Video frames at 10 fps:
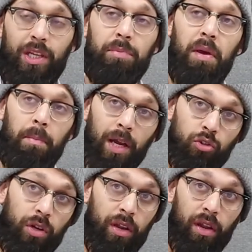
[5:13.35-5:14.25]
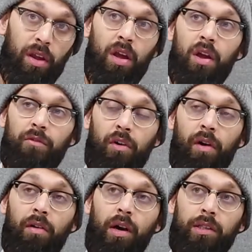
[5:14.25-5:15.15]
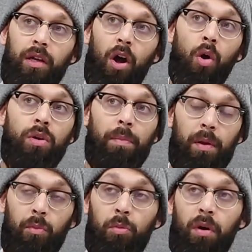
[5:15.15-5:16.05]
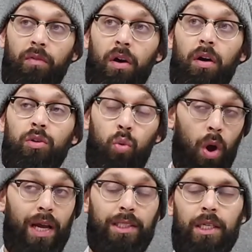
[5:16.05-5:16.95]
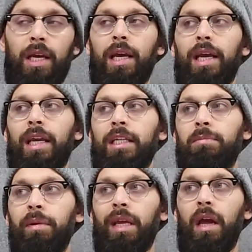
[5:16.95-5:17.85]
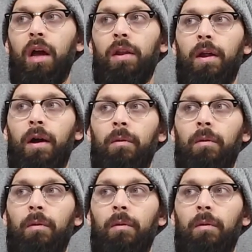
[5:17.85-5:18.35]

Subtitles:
He's beaten Patricky Pereira, the older Pitbull brother, twice. He's beaten